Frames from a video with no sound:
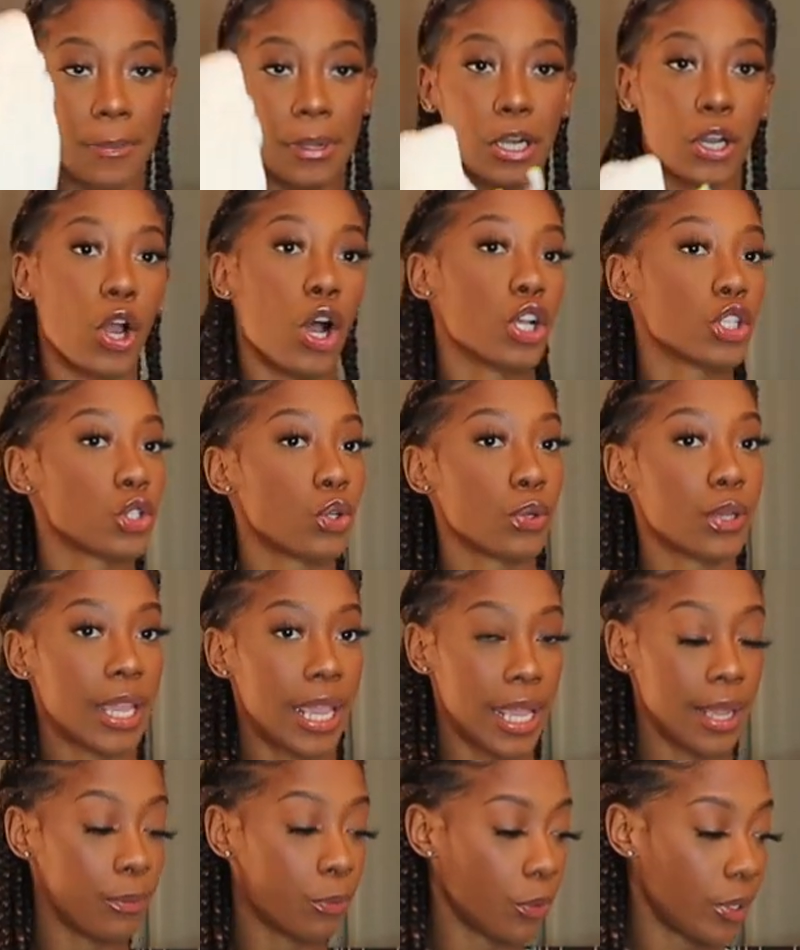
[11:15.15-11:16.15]
But it also
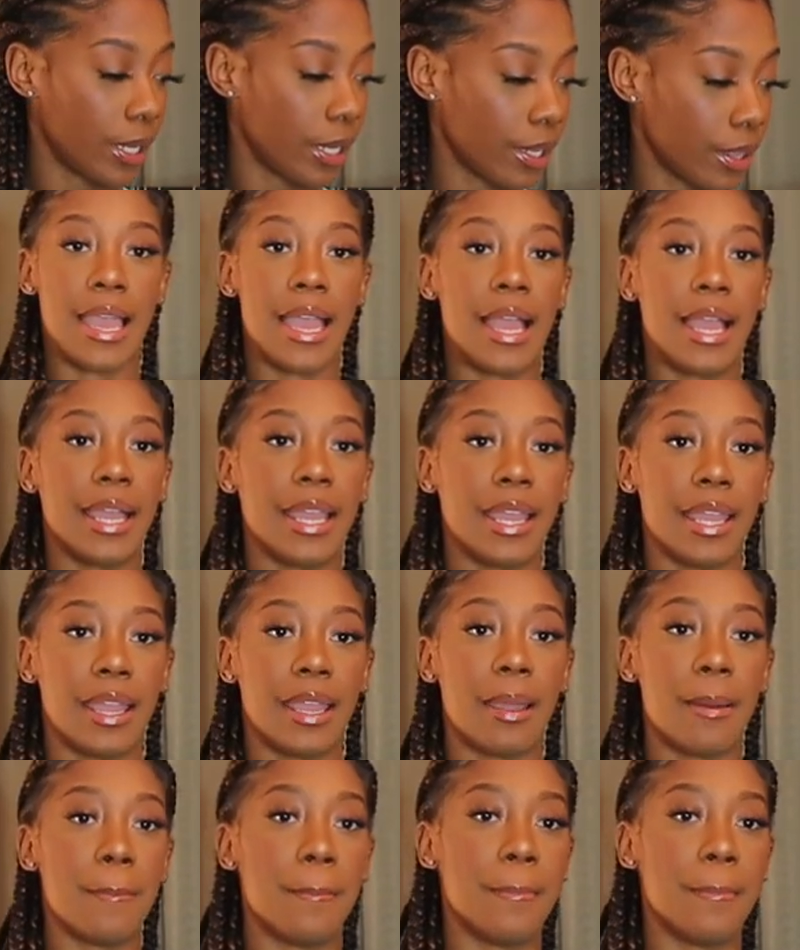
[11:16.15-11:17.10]
came with a